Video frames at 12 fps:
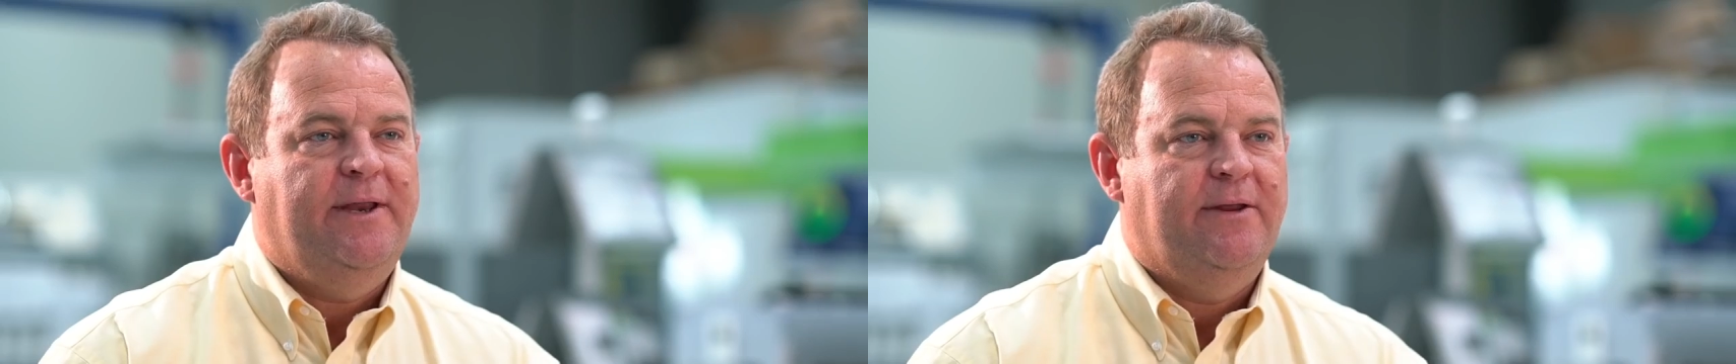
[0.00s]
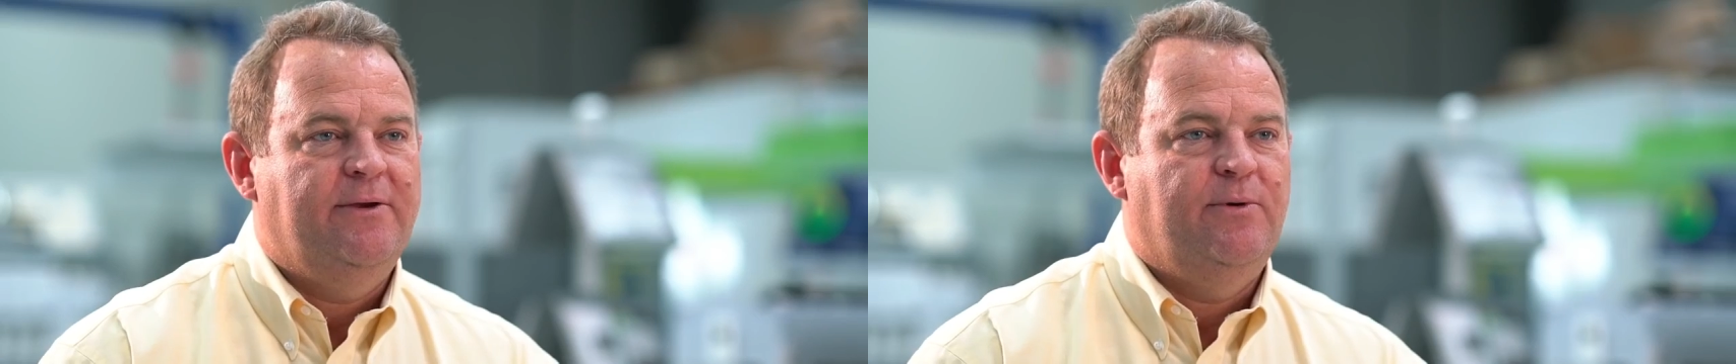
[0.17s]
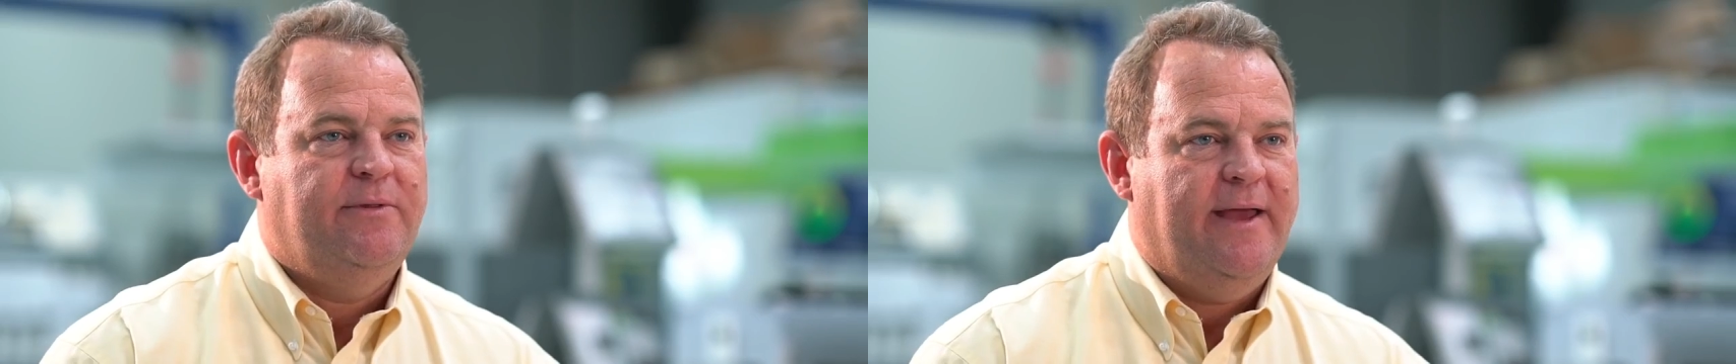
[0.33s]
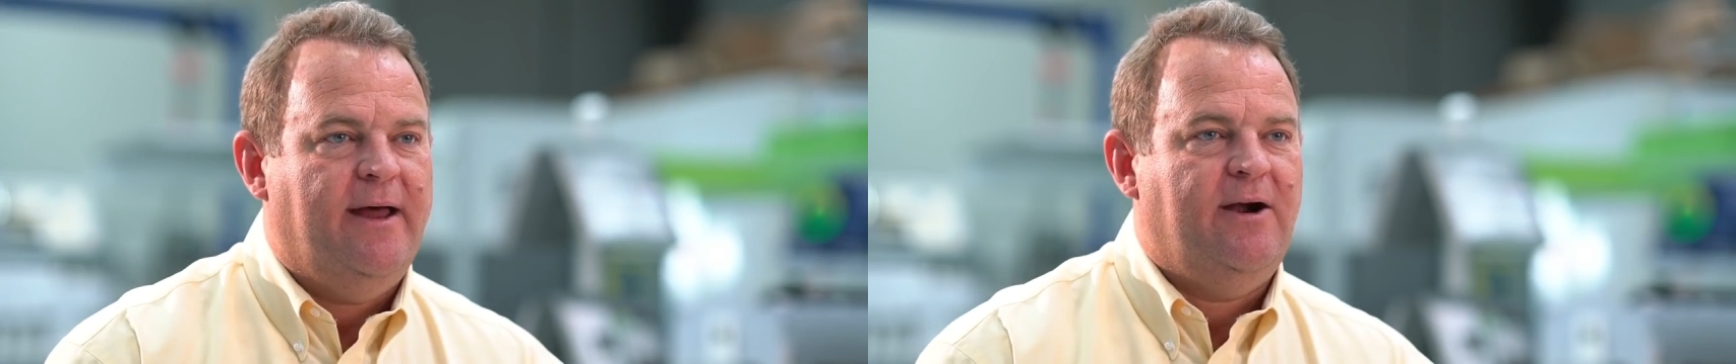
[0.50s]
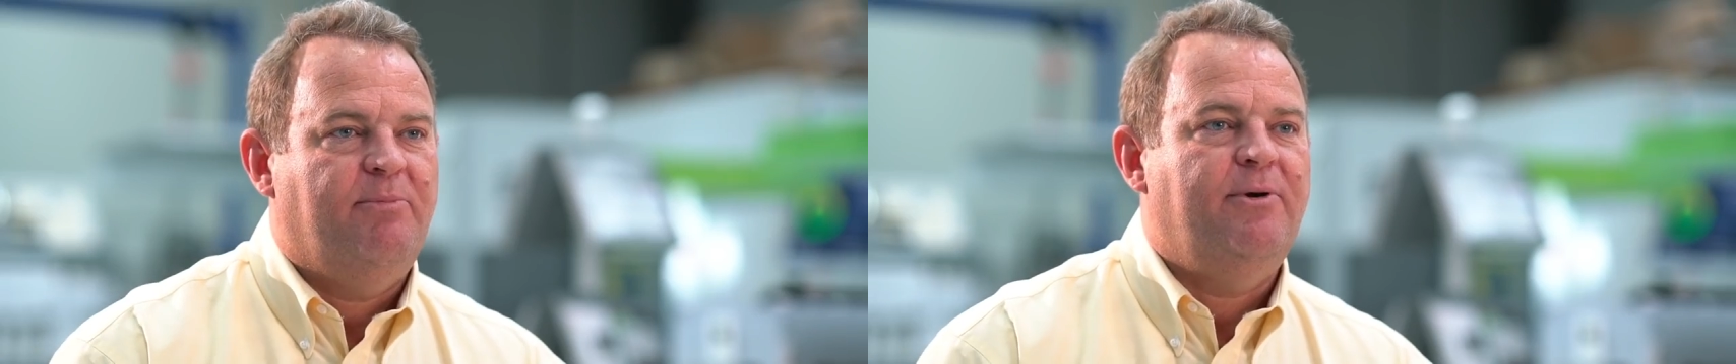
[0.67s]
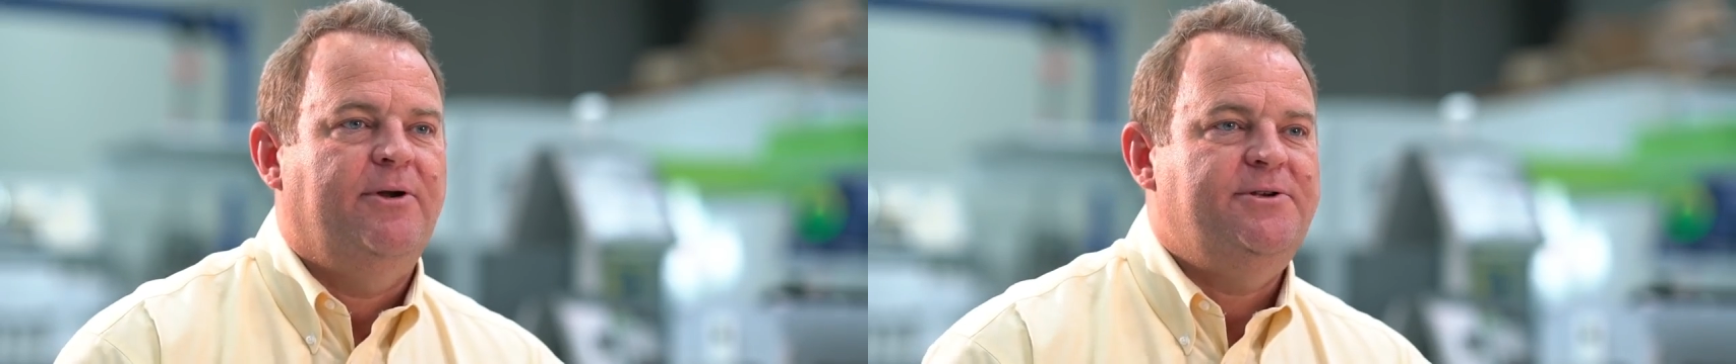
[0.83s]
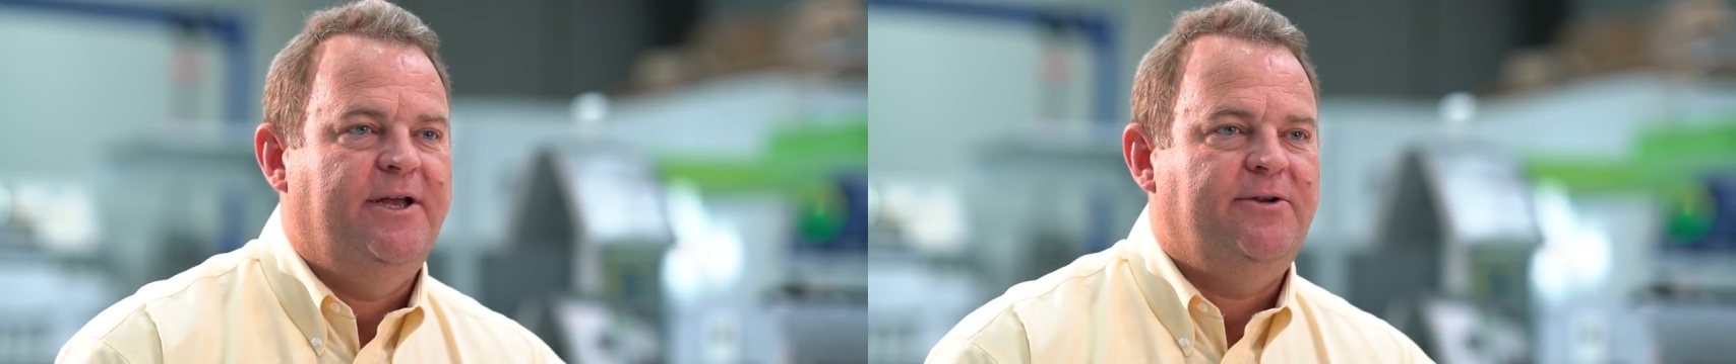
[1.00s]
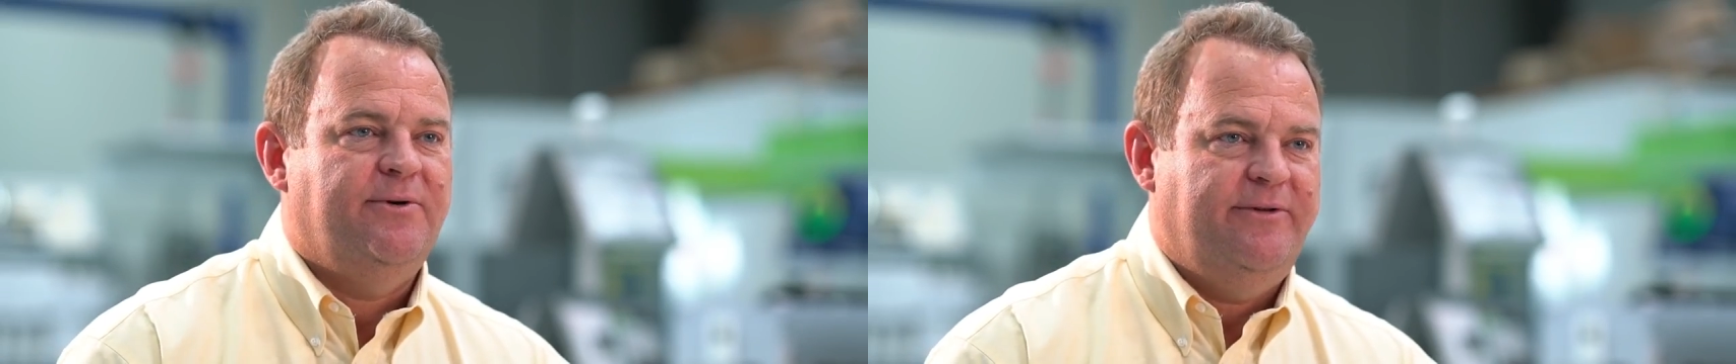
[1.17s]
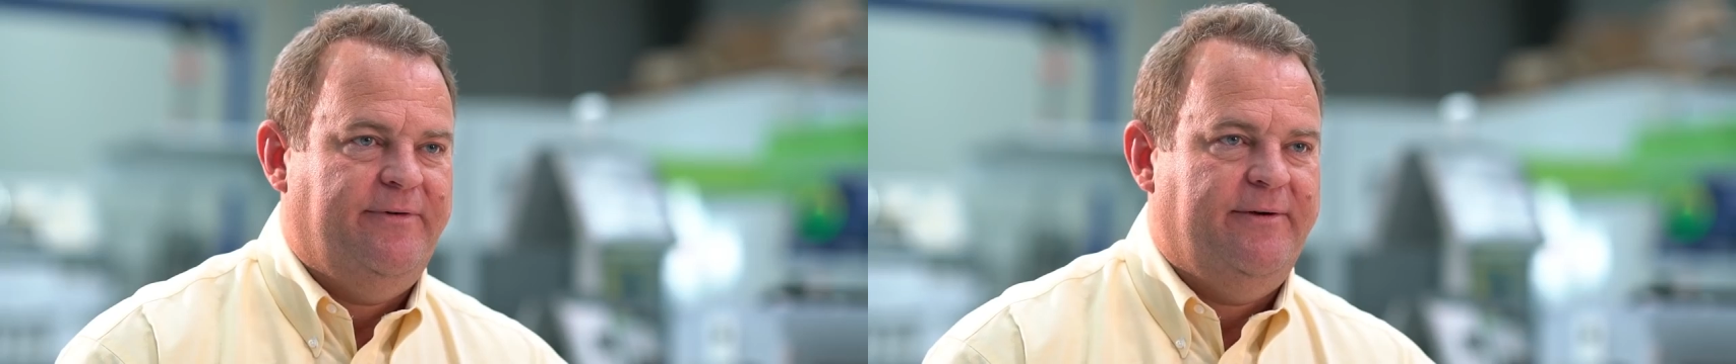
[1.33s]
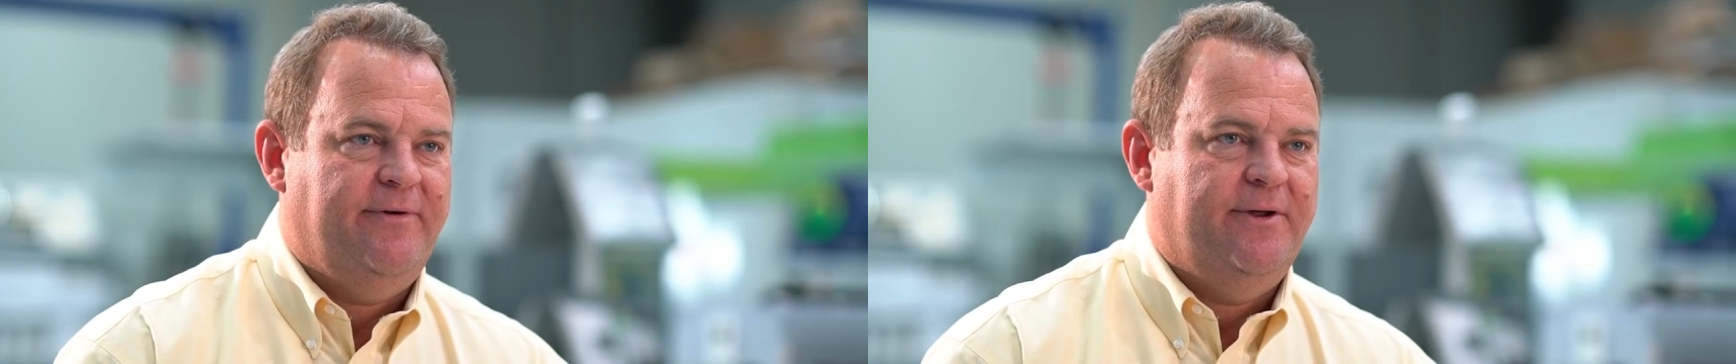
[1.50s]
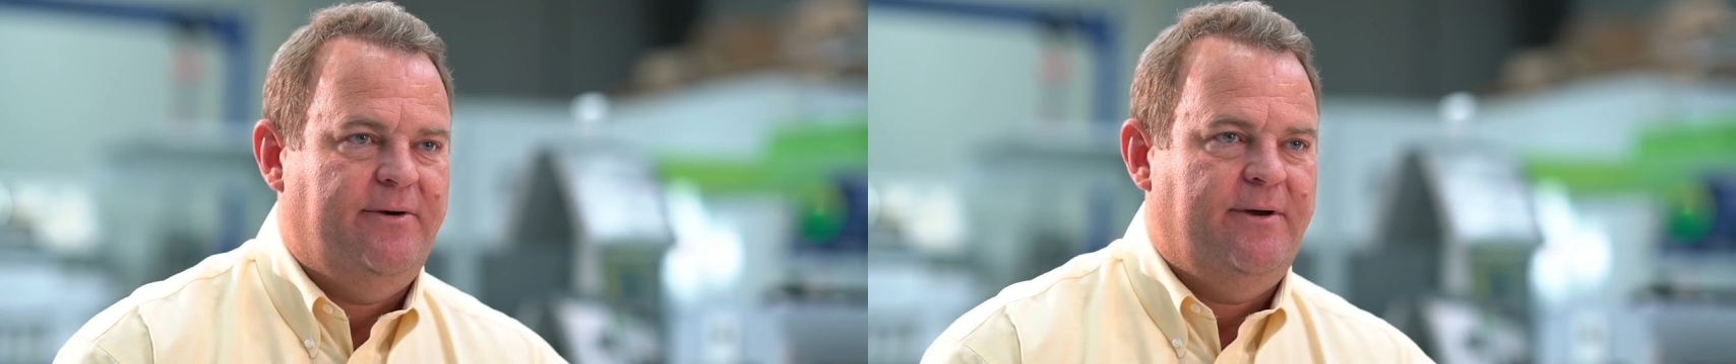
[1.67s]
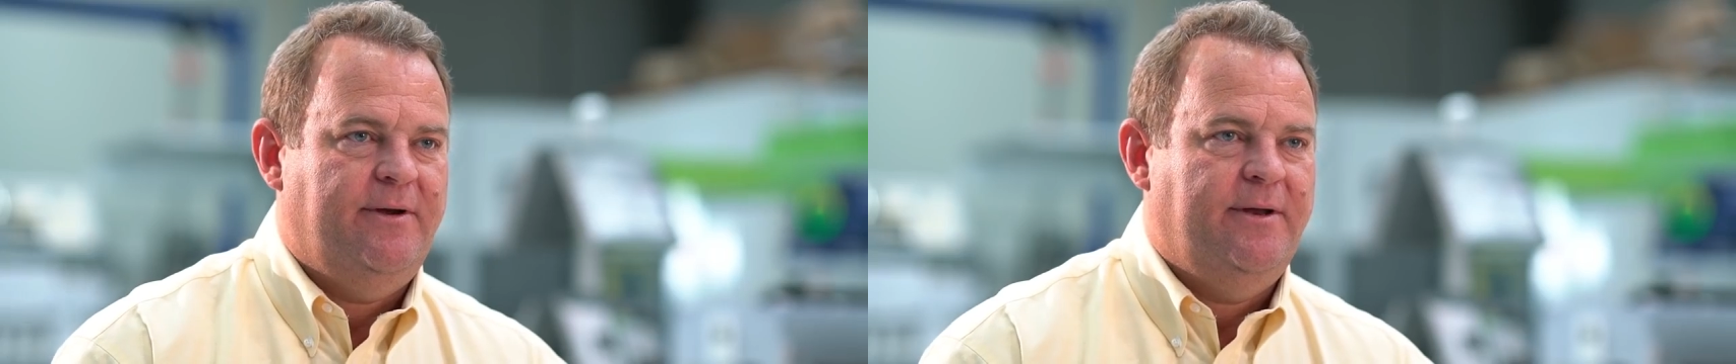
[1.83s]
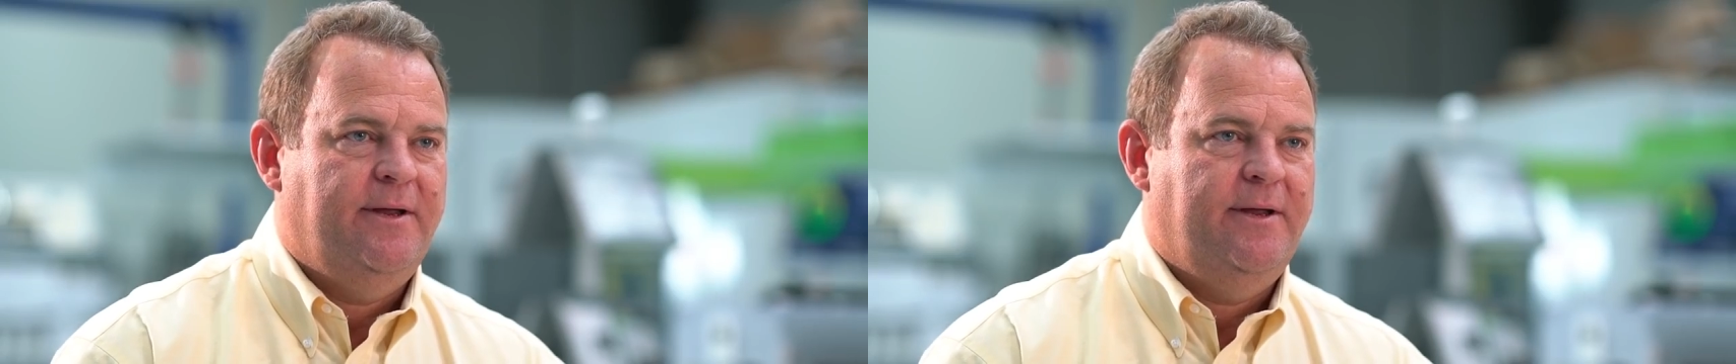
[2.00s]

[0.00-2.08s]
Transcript: we do without our ProJet 2500.